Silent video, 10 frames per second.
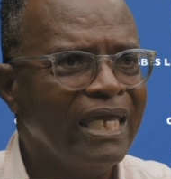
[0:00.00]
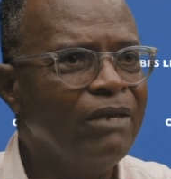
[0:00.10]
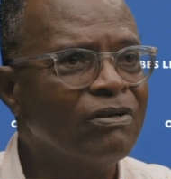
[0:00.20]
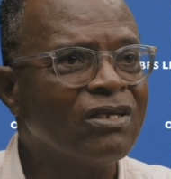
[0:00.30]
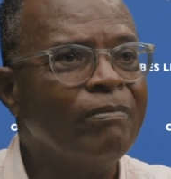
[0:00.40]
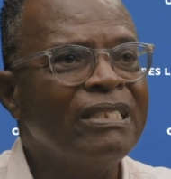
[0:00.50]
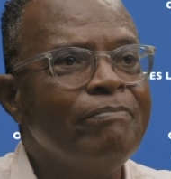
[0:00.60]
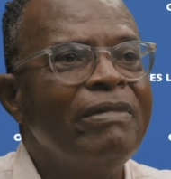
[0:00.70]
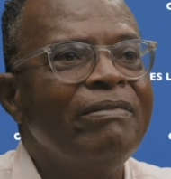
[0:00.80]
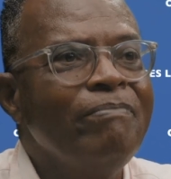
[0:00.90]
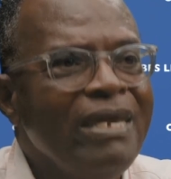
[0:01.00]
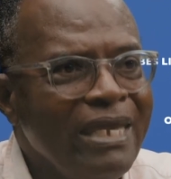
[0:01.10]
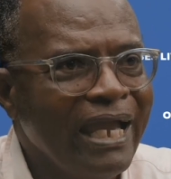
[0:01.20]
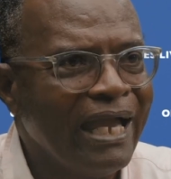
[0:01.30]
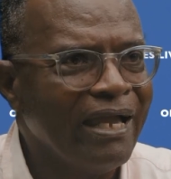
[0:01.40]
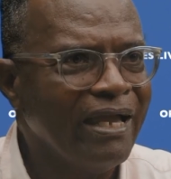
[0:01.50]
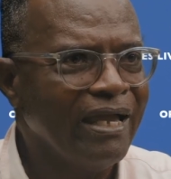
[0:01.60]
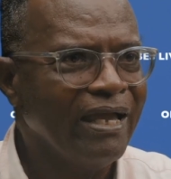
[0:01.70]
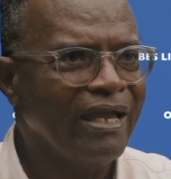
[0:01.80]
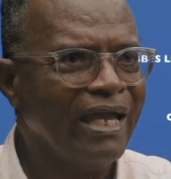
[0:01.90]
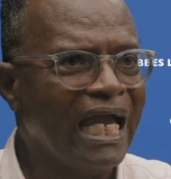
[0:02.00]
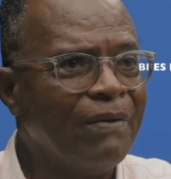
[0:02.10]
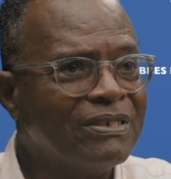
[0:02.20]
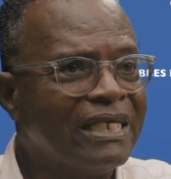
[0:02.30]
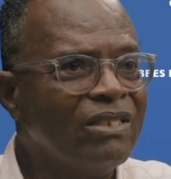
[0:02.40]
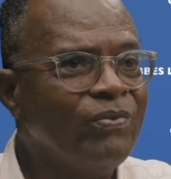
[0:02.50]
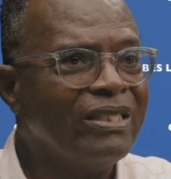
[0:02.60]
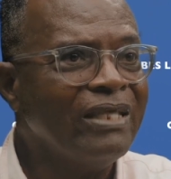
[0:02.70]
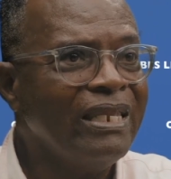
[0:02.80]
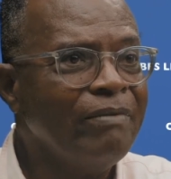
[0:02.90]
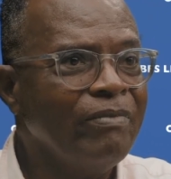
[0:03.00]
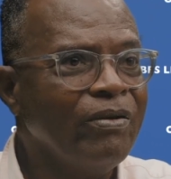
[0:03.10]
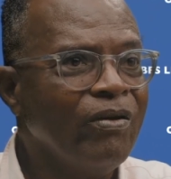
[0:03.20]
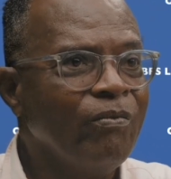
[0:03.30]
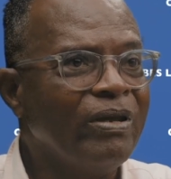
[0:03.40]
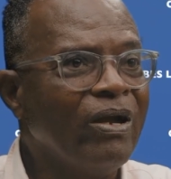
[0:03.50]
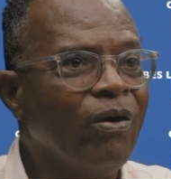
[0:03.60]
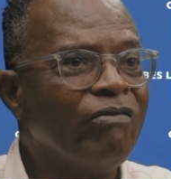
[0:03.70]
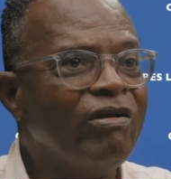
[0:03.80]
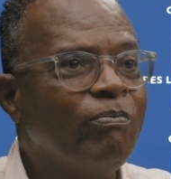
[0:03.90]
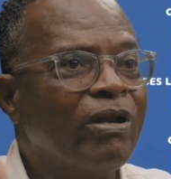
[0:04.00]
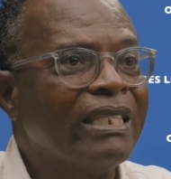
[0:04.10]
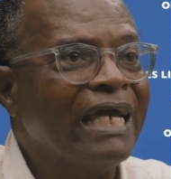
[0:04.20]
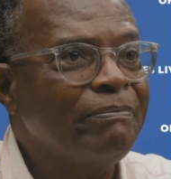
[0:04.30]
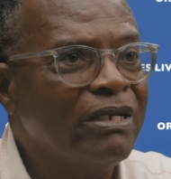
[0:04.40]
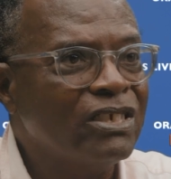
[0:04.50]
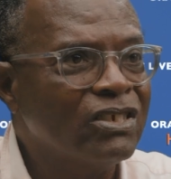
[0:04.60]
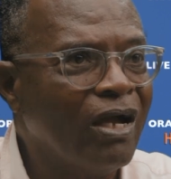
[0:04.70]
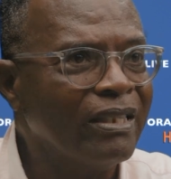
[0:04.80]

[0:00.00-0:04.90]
He was coming to meet me. I was sitting waiting on him when I got a report that he had been shot.